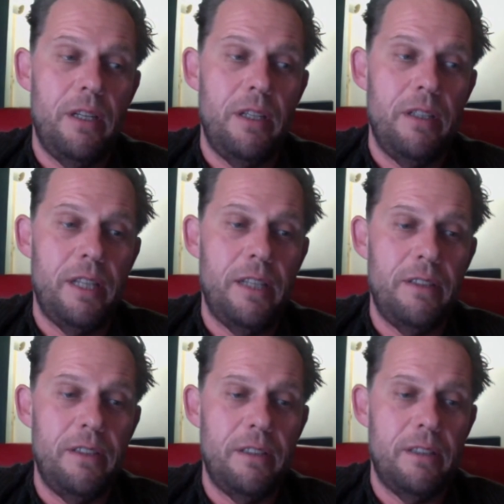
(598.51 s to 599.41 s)
it has
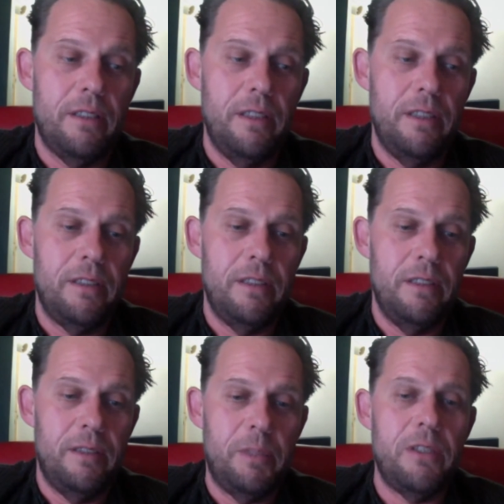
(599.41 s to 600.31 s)
this
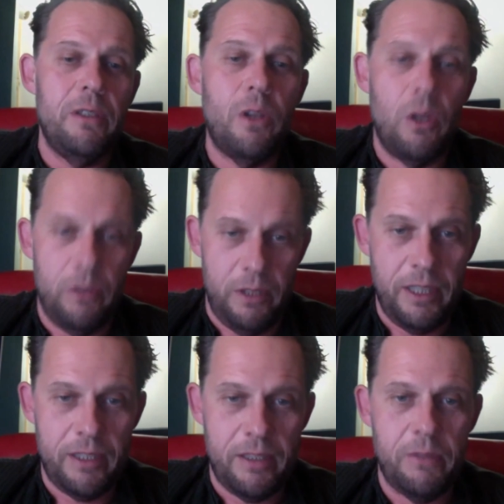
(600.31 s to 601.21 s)
special
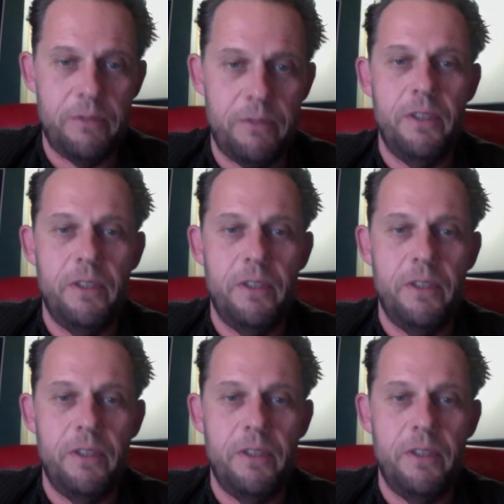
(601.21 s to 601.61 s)
context of